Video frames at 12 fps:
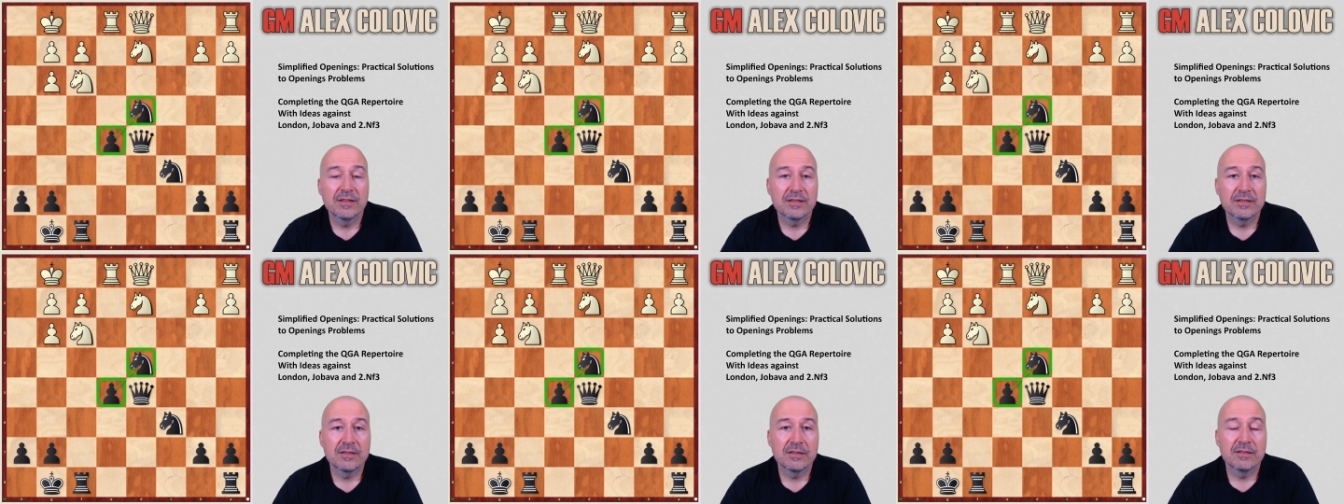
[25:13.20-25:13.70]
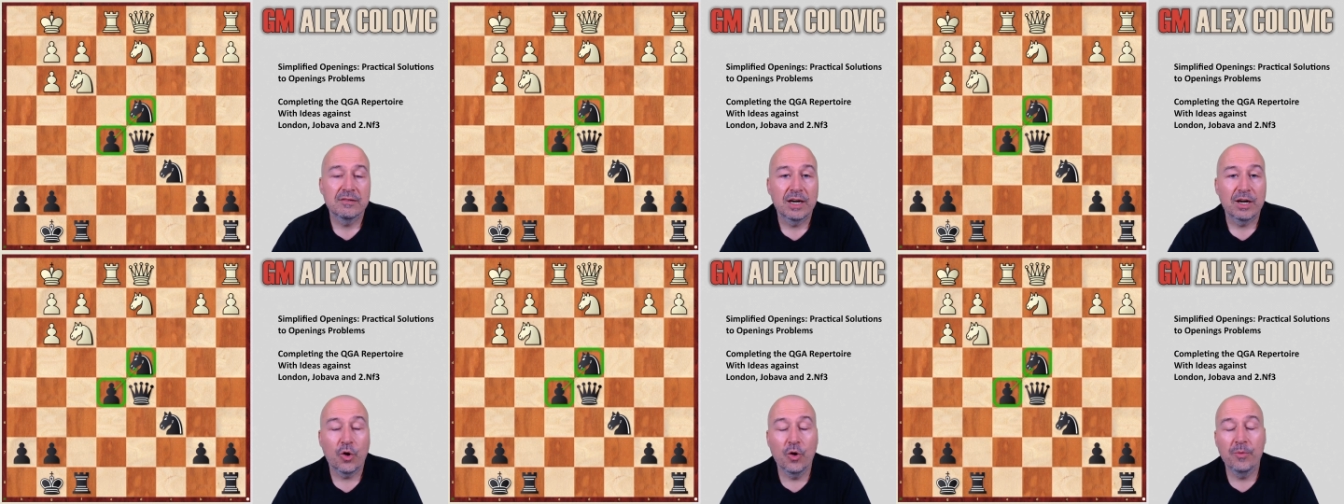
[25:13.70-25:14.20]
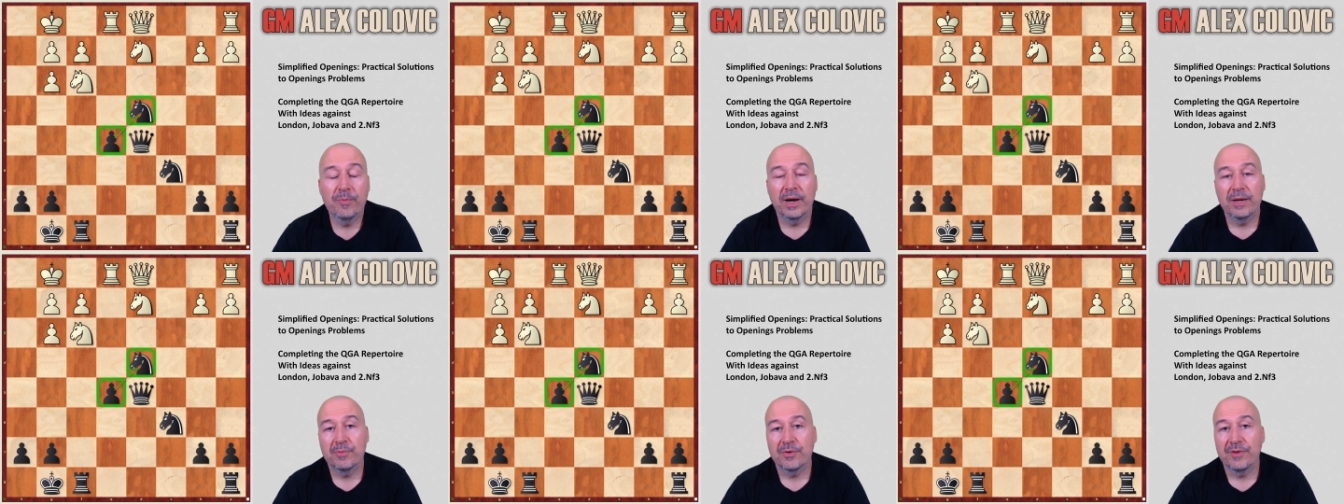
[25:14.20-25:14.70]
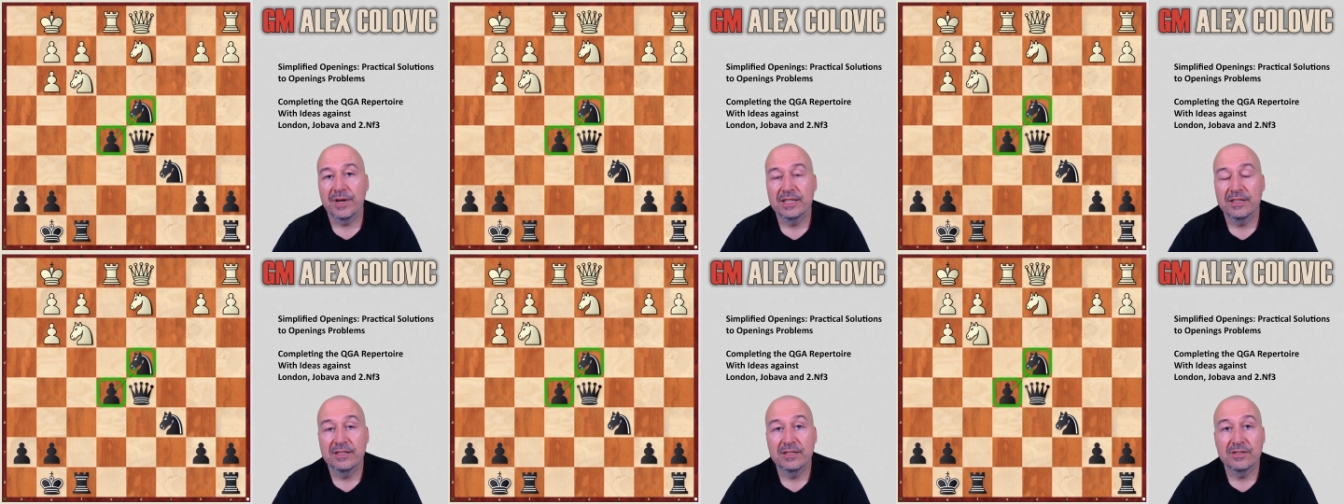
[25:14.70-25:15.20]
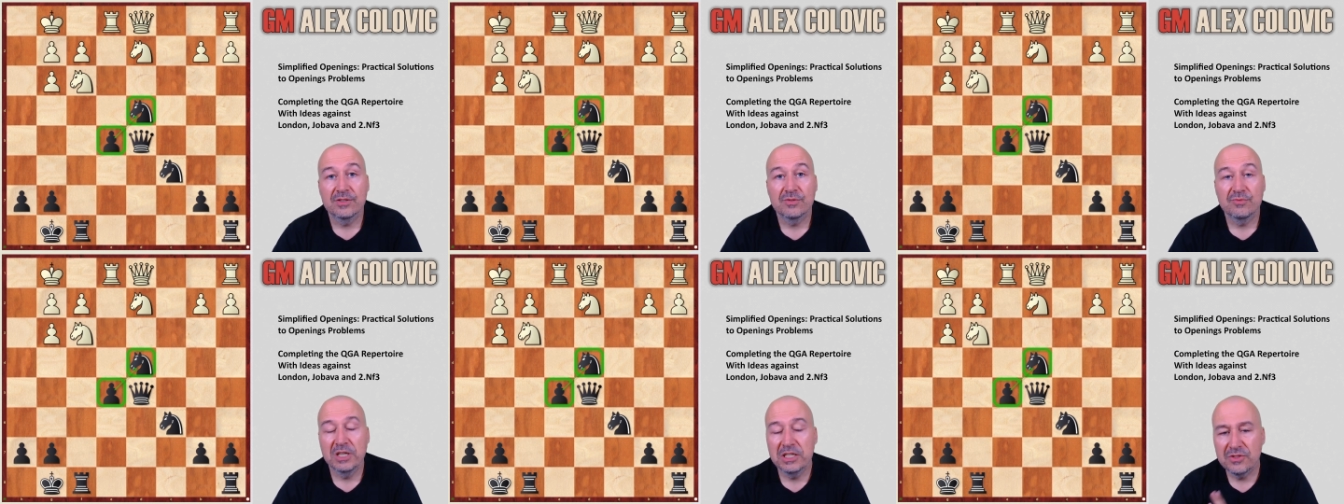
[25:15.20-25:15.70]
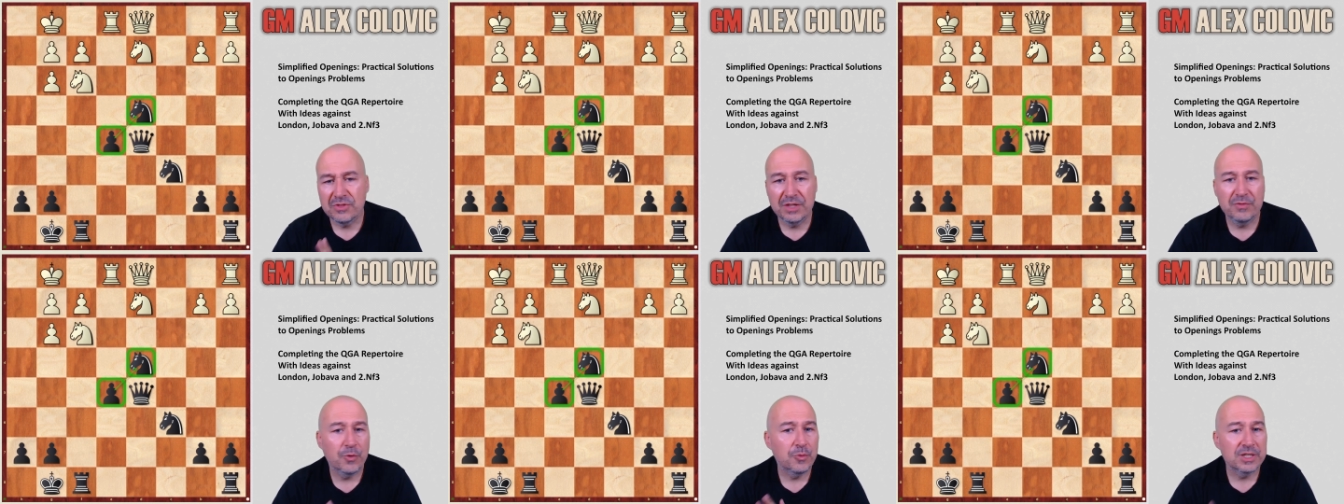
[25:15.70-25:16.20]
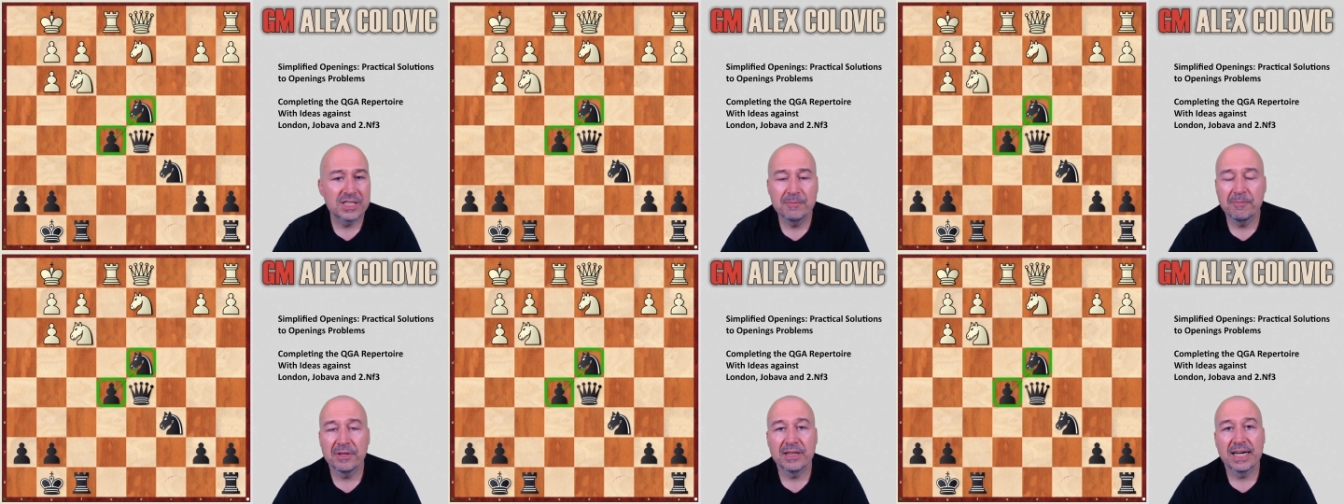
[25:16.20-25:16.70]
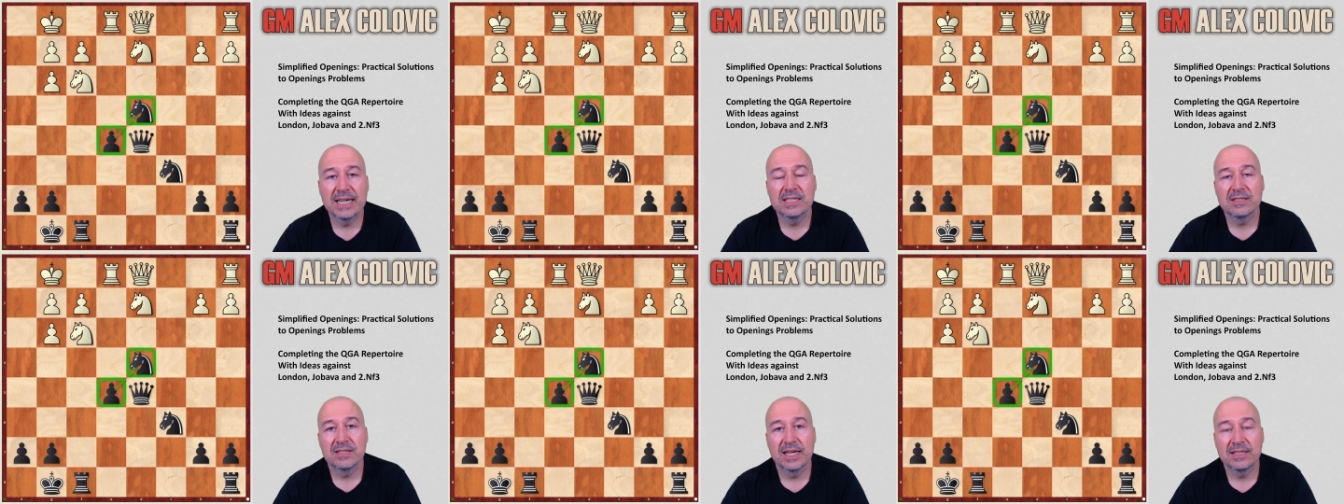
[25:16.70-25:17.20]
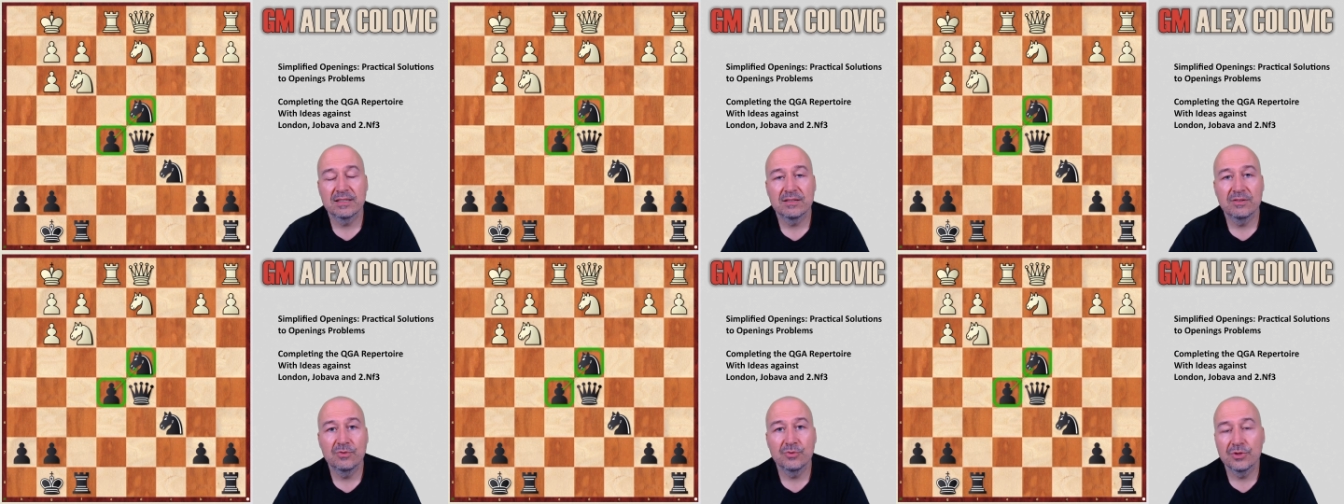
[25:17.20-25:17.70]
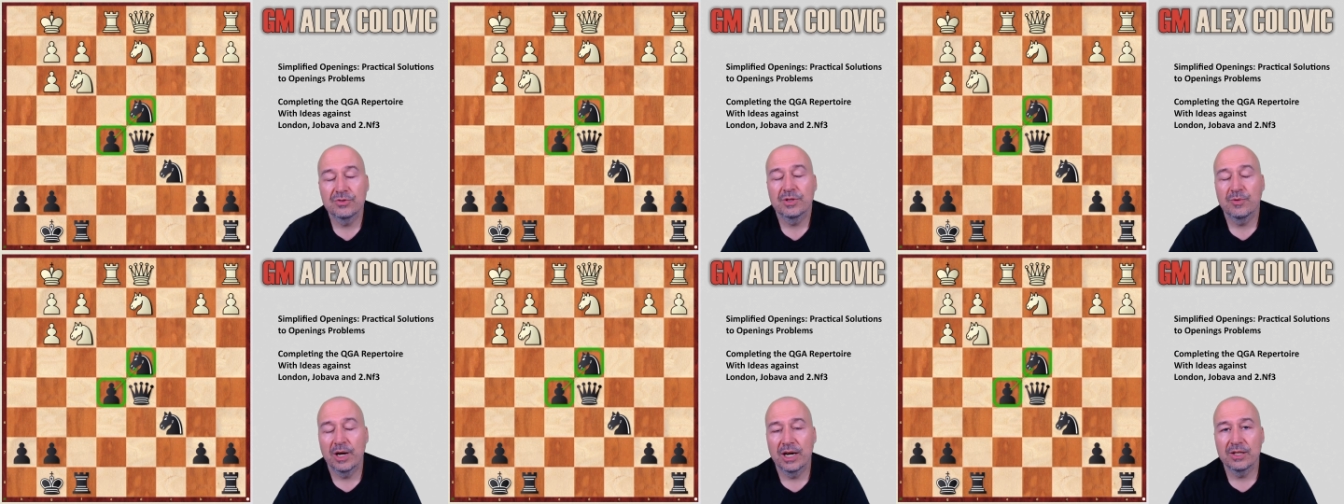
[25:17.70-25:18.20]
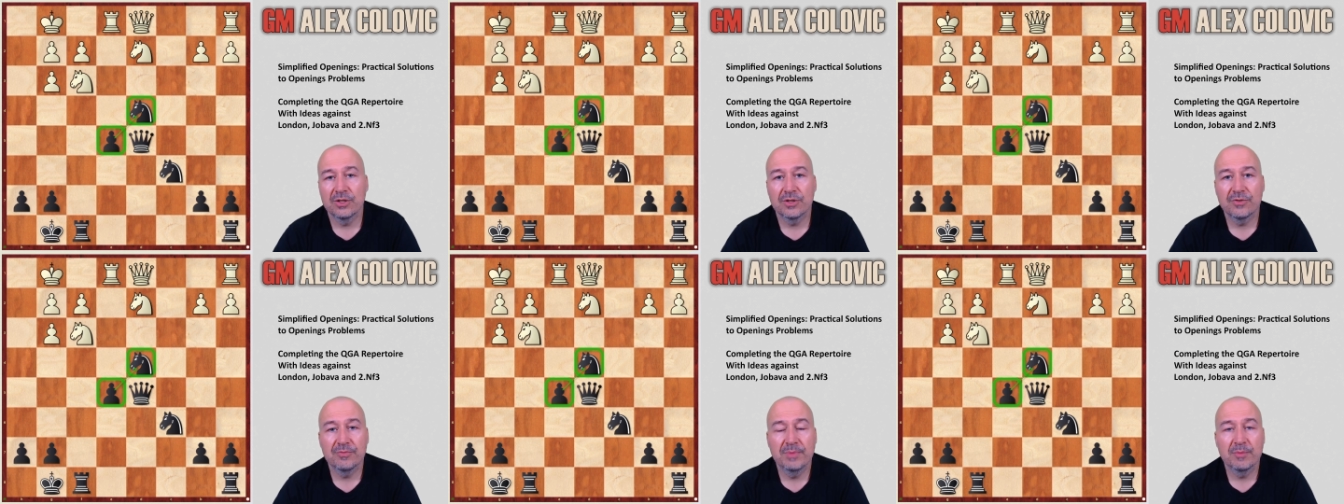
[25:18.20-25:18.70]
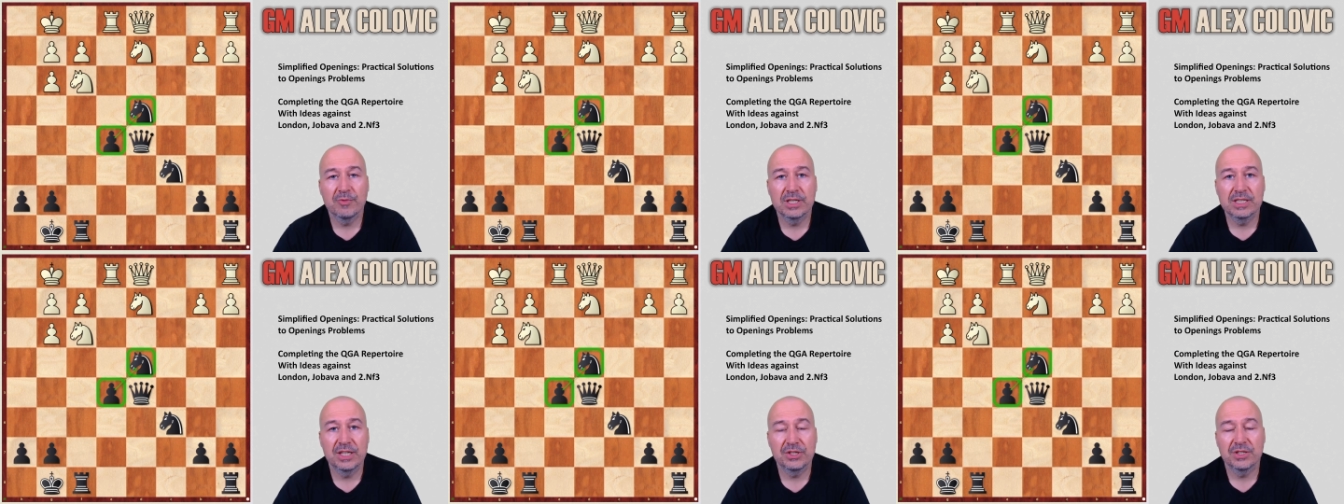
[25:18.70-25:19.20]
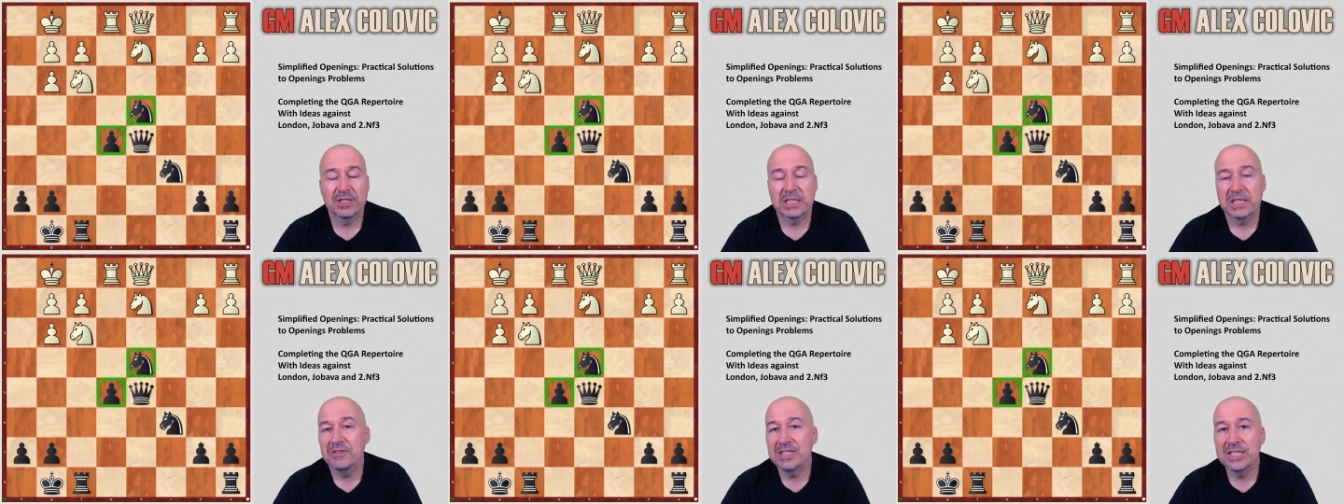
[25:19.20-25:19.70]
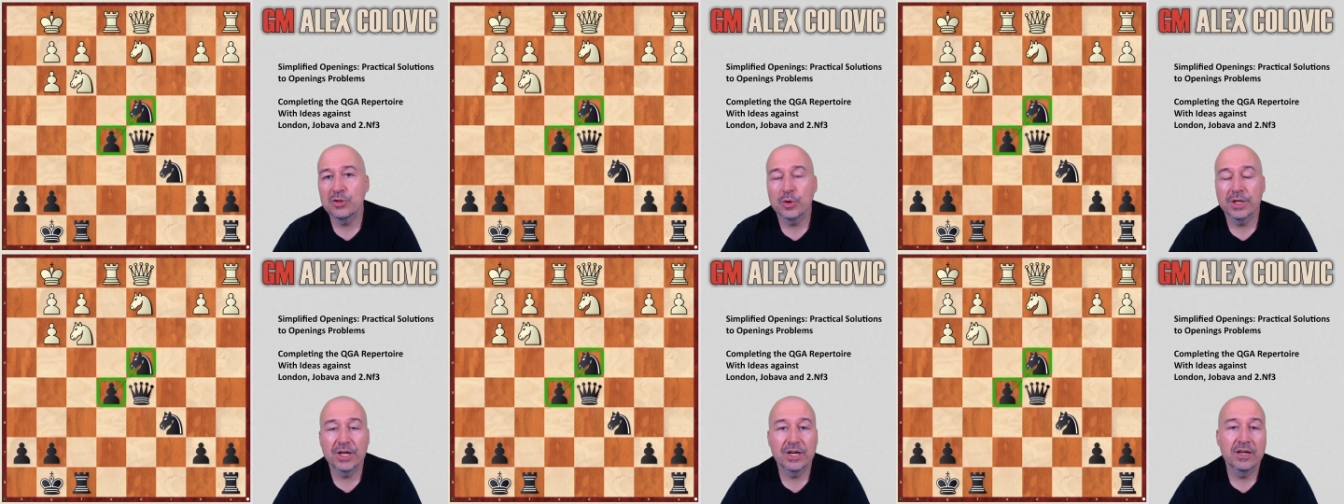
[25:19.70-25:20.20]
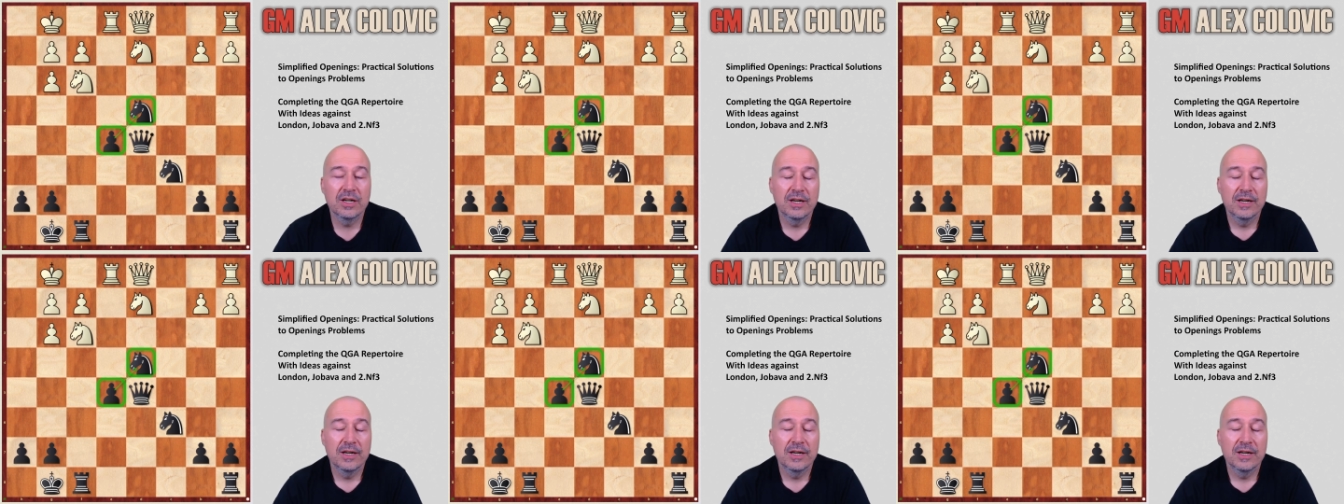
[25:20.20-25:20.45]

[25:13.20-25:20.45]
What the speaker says: I hope I provided these really straightforward, simple lines that do not require a lot of memorization, that are easy to learn,